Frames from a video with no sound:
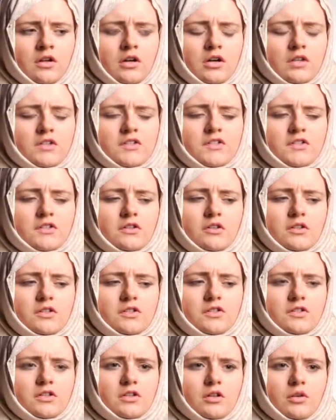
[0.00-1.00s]
I
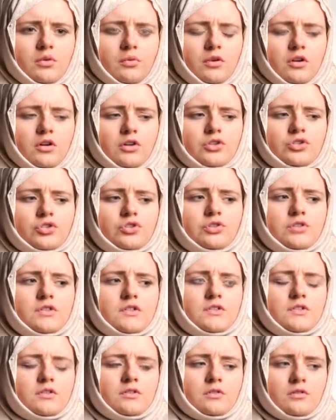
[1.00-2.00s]
decided, you know what, I
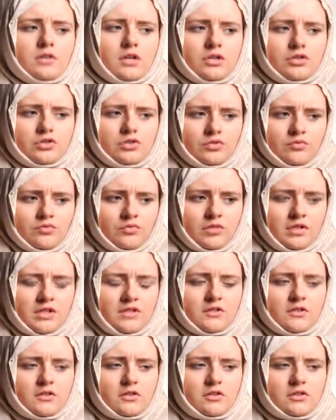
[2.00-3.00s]
should
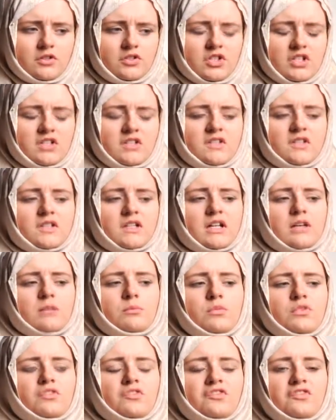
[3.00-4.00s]
research
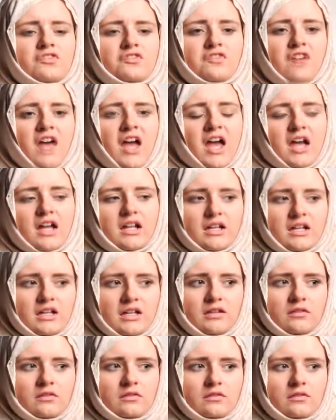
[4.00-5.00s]
Islam
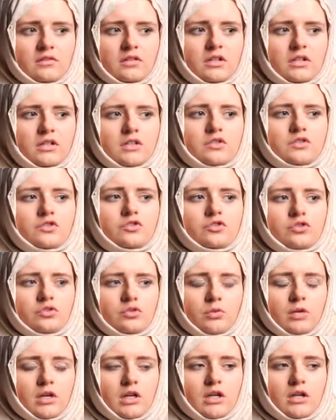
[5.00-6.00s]
fairly and
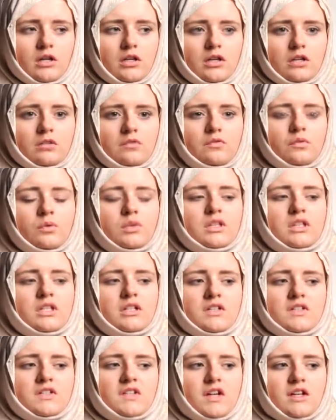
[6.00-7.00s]
do it with the
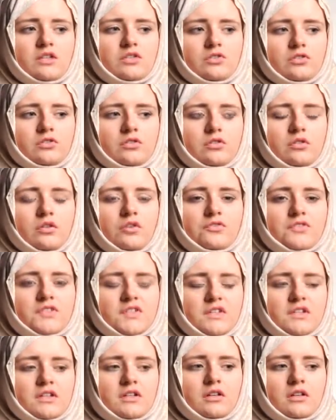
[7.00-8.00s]
intention of
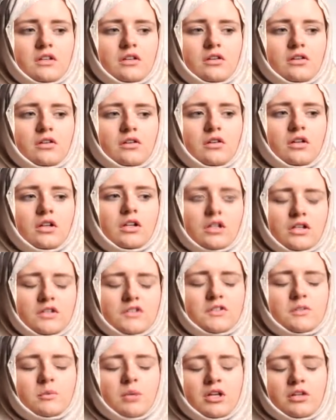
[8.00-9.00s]
seeking Allah
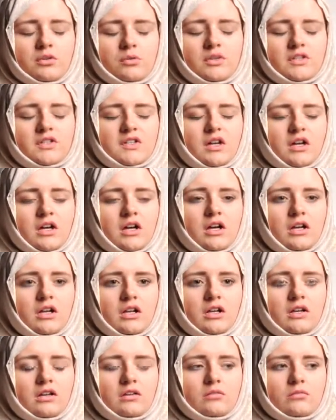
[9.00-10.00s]
subhanahu wa
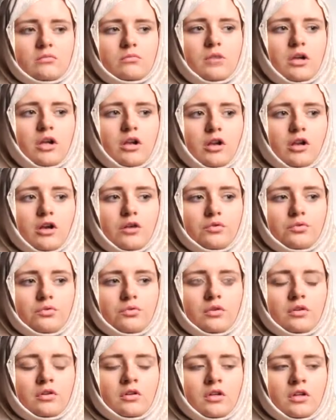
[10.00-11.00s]
ta'ala
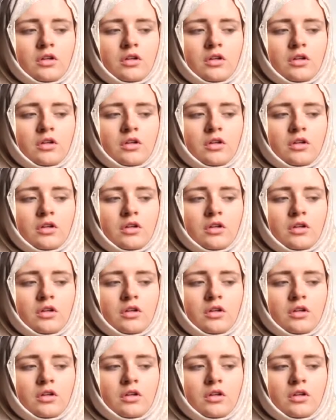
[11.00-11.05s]
alone.